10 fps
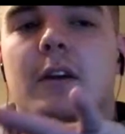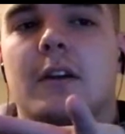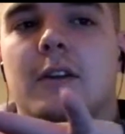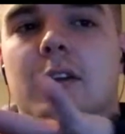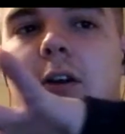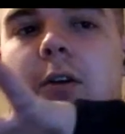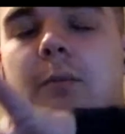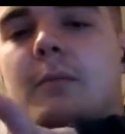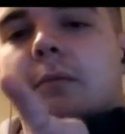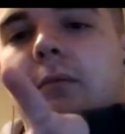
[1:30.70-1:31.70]
you're
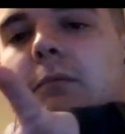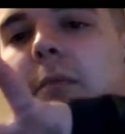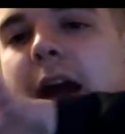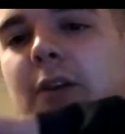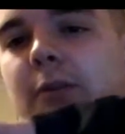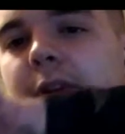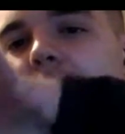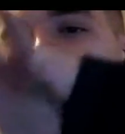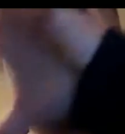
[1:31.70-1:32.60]
manually